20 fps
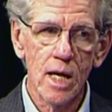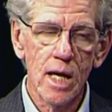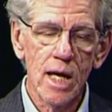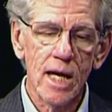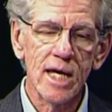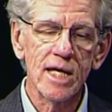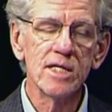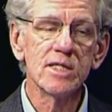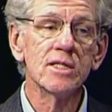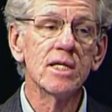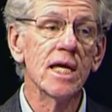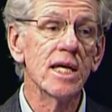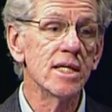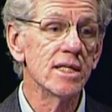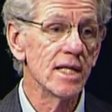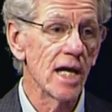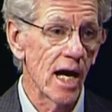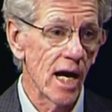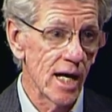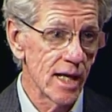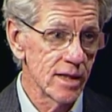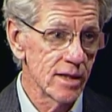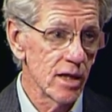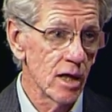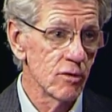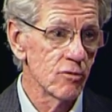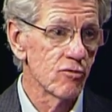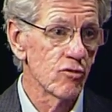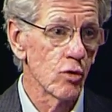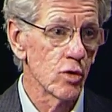He died,
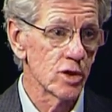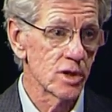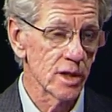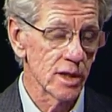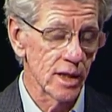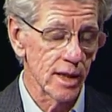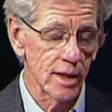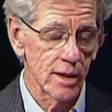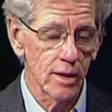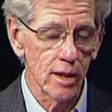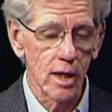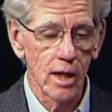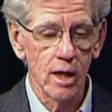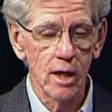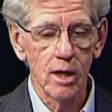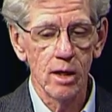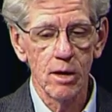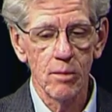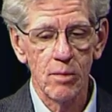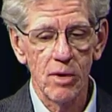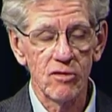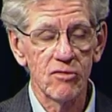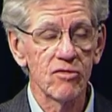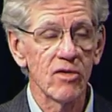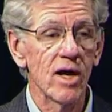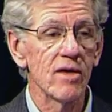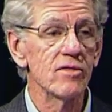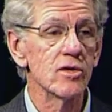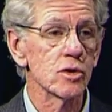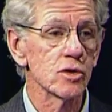unfortunately, about
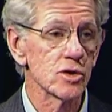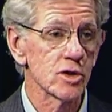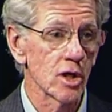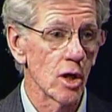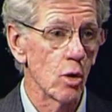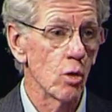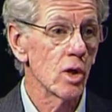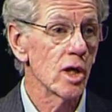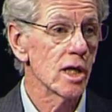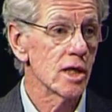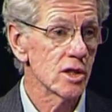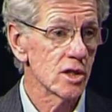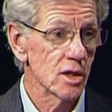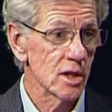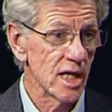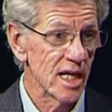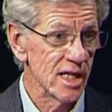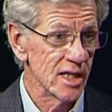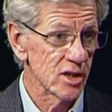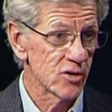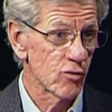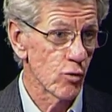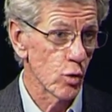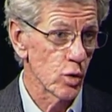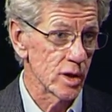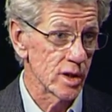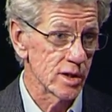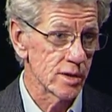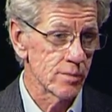5 years ago, in his 40s,